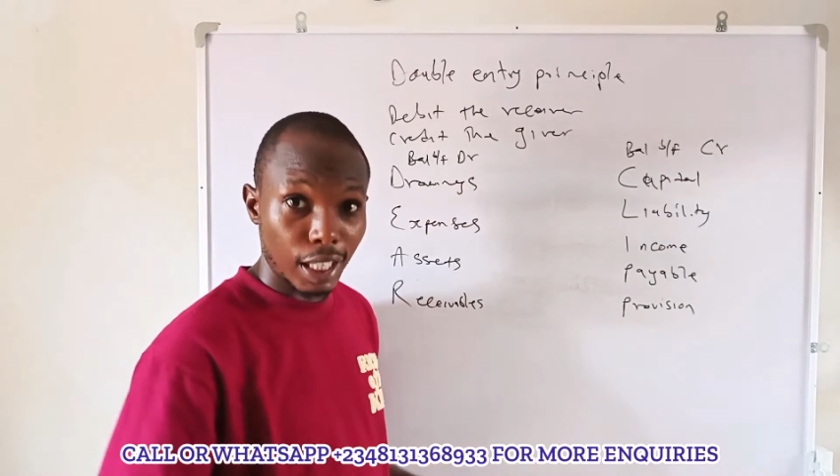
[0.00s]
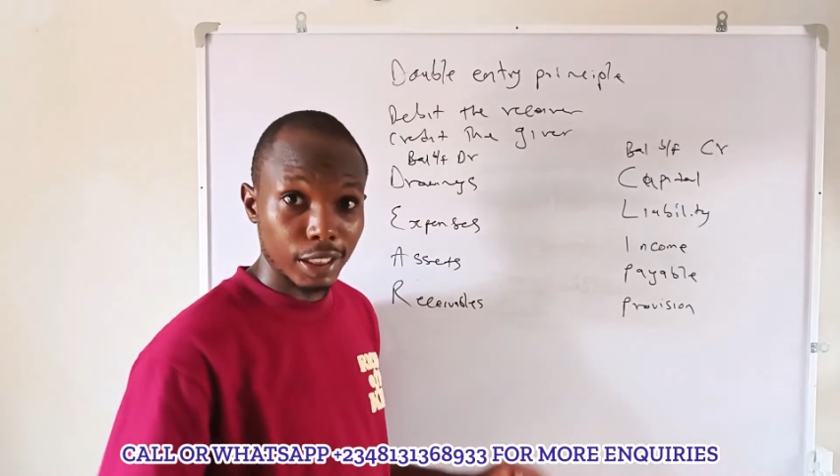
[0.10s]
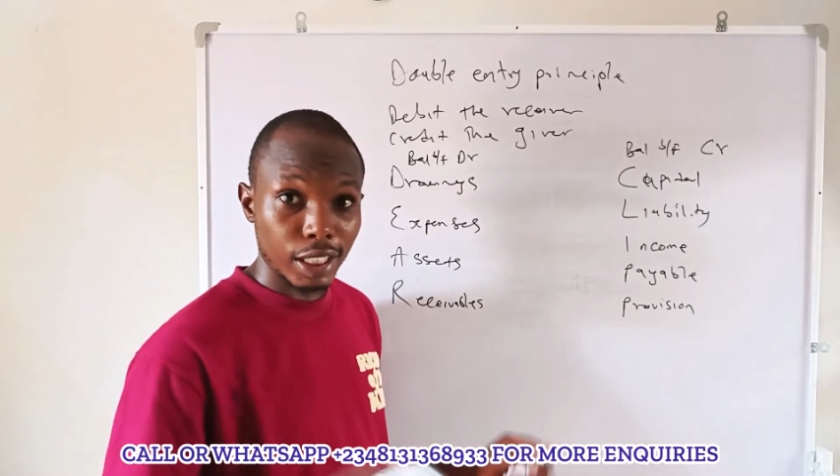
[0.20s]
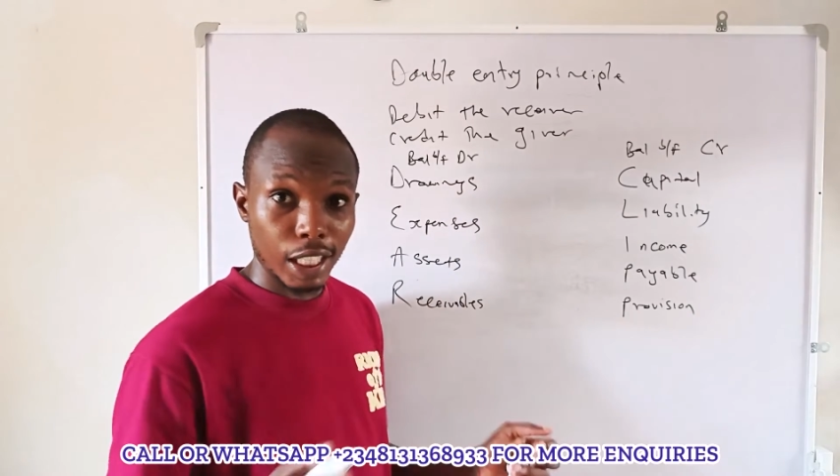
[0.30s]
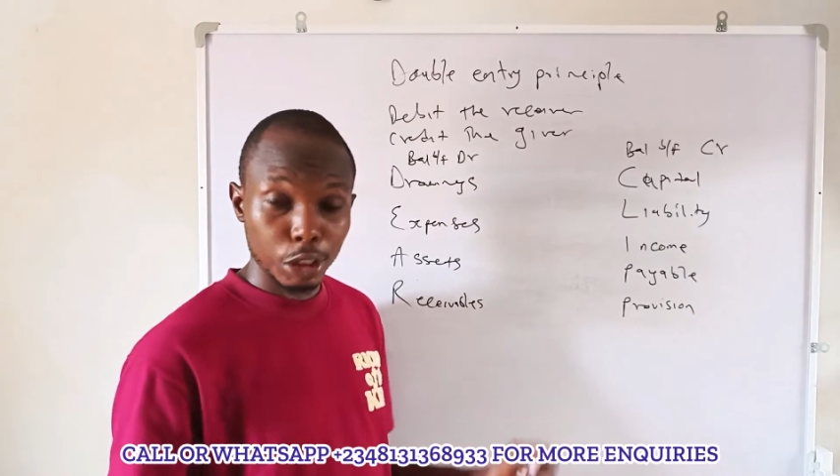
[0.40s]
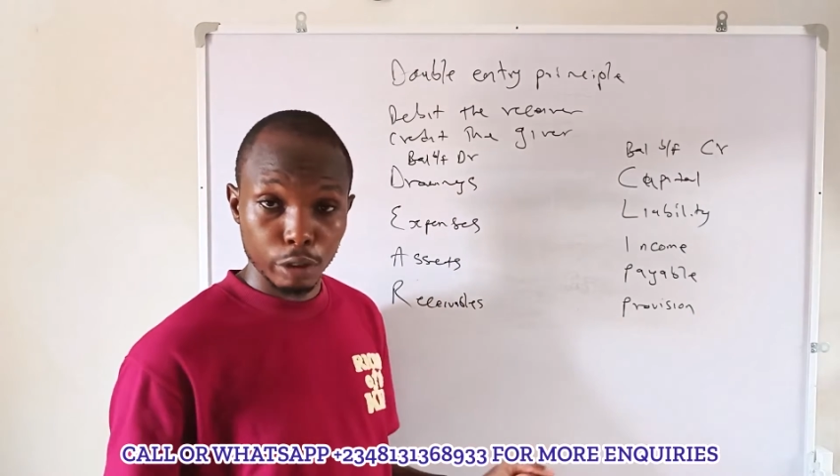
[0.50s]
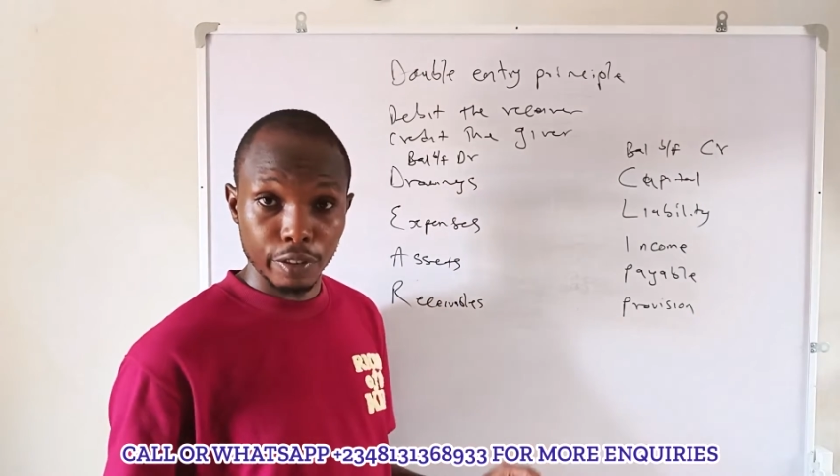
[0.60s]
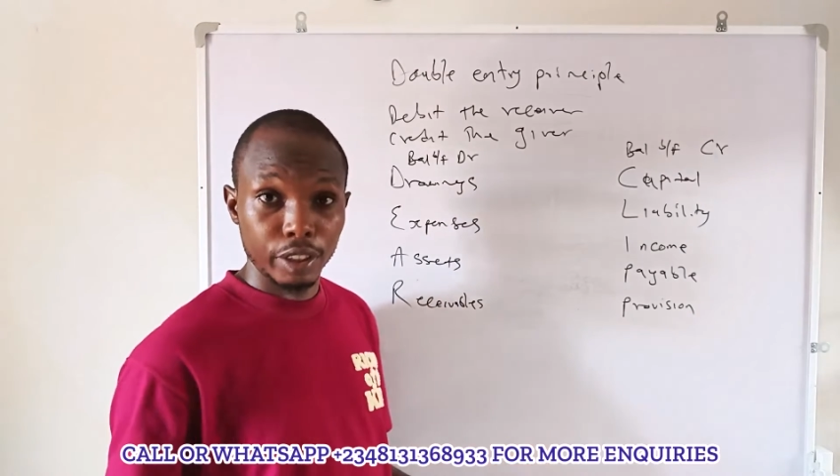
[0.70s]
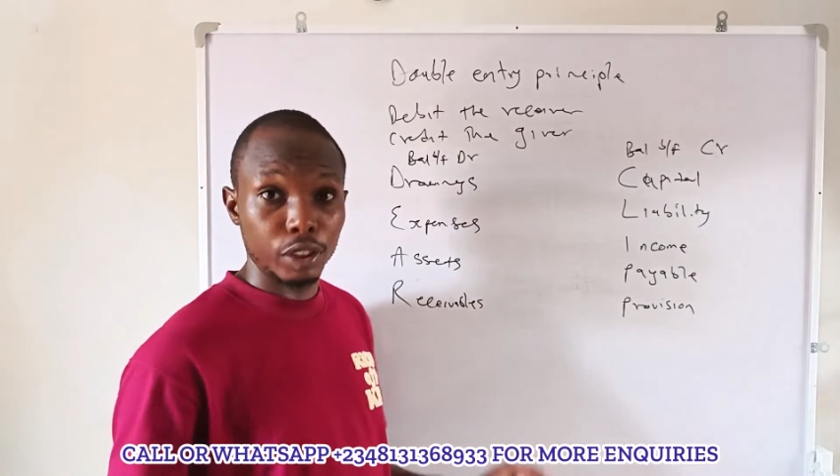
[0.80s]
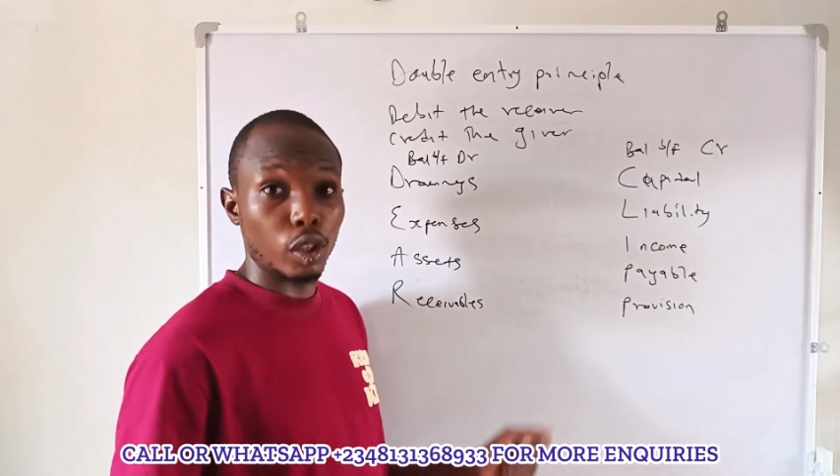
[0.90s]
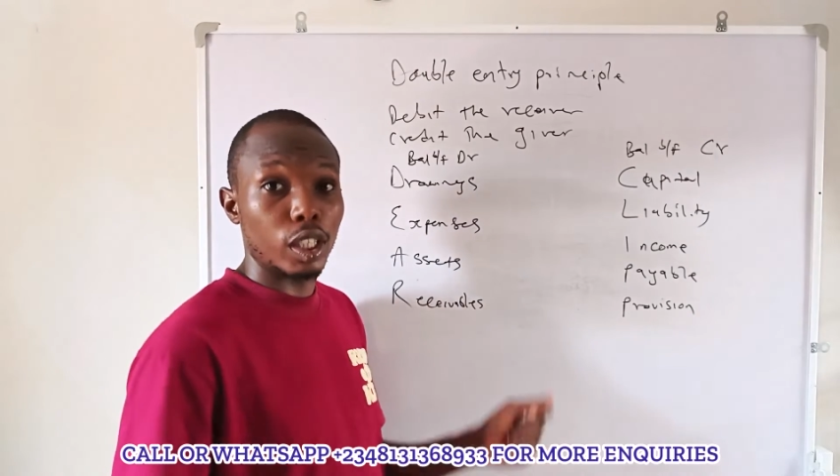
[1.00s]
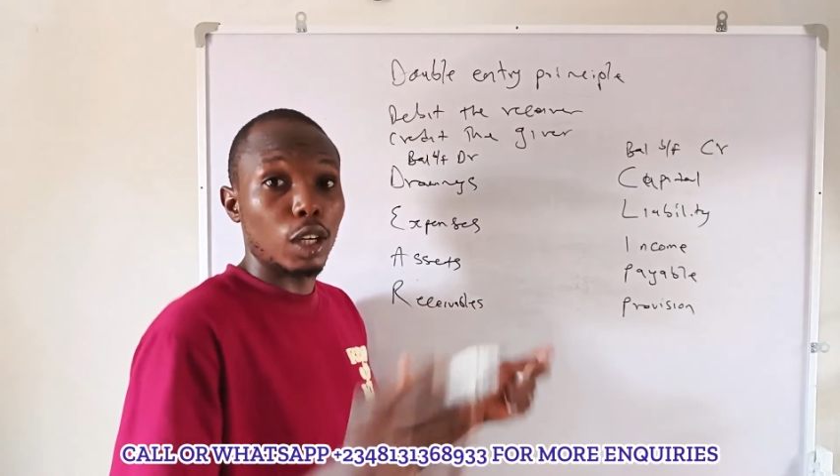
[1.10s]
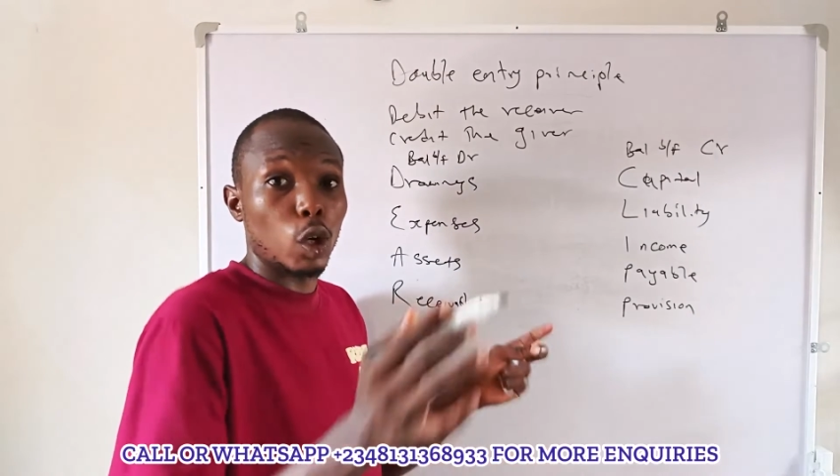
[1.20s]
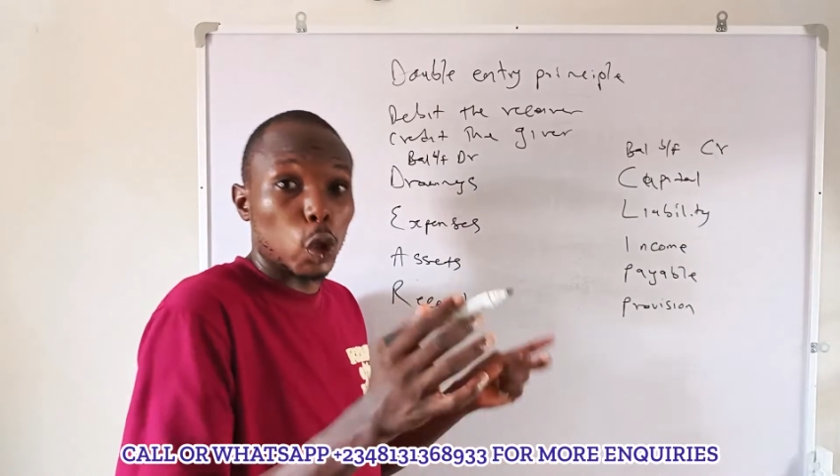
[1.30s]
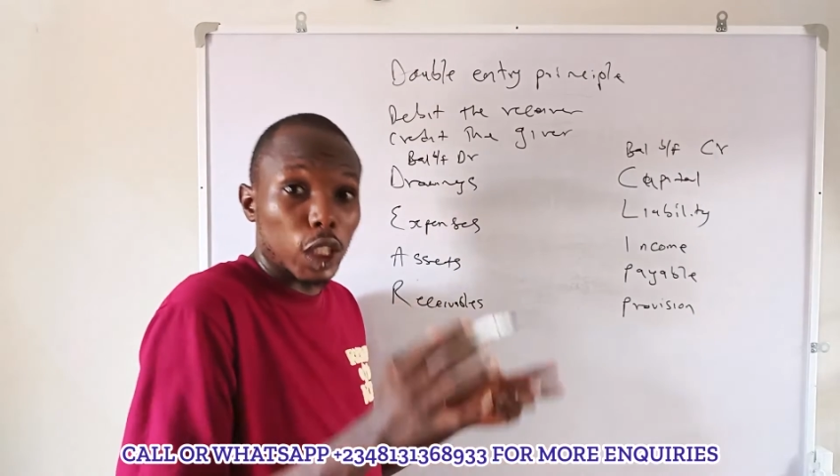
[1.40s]
Cash and cash equivalent is other
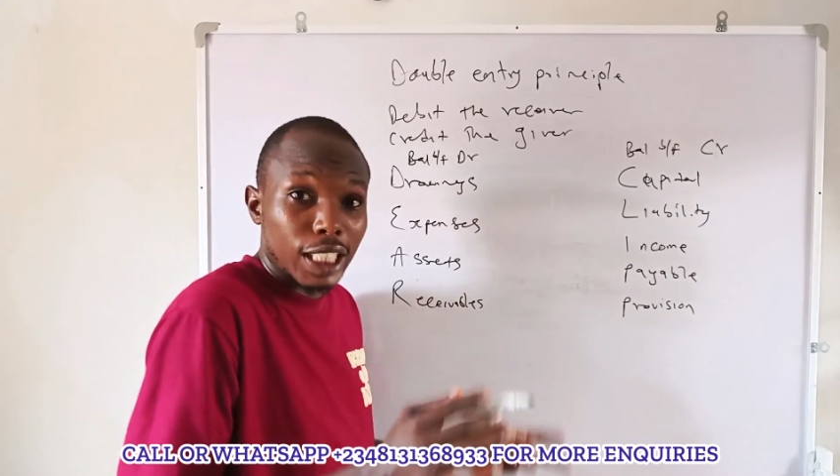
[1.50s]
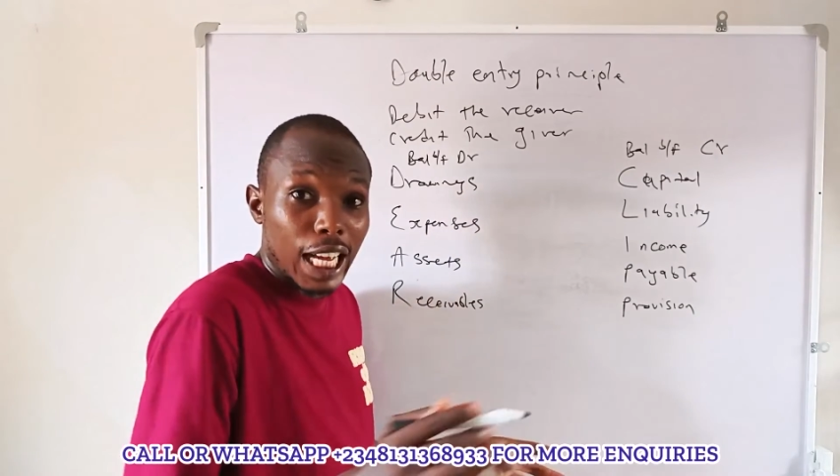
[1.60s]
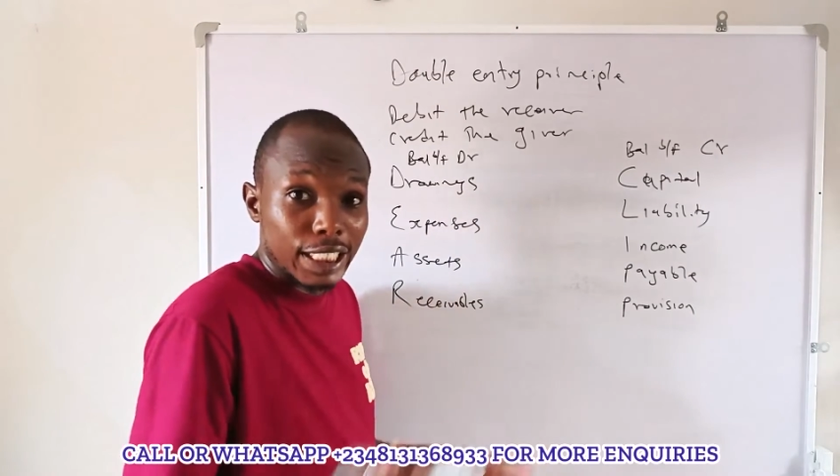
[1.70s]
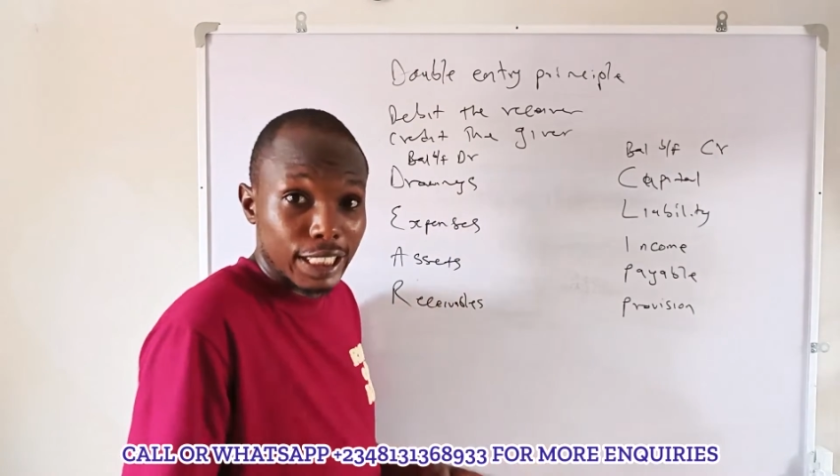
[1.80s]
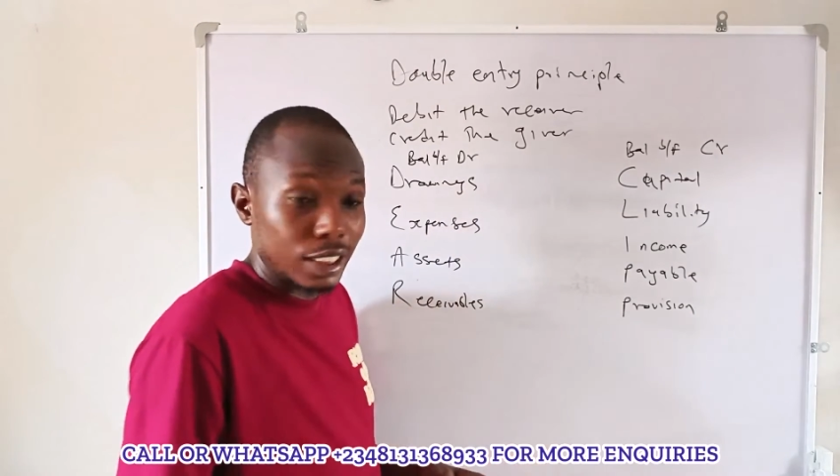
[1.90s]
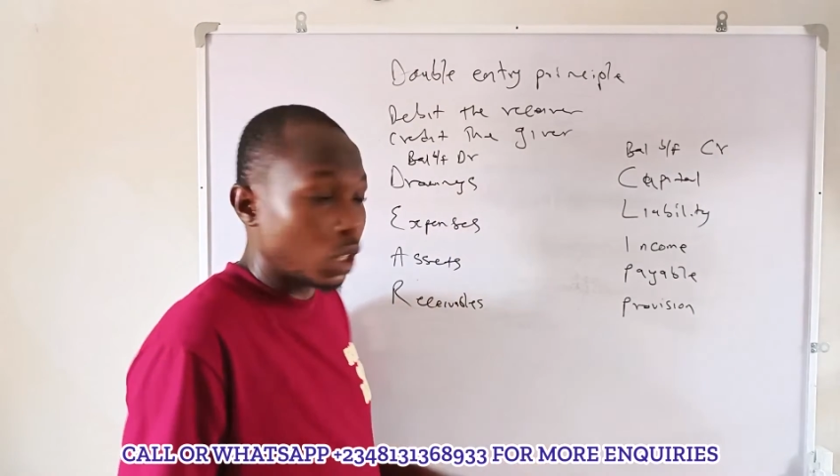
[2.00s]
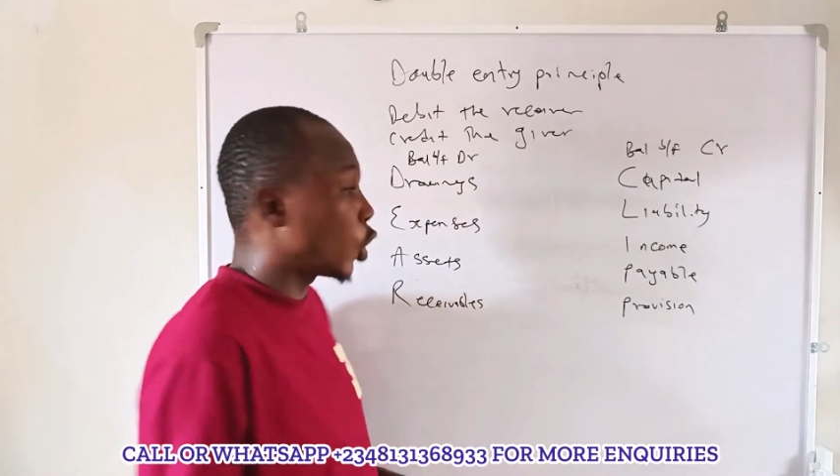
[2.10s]
current asset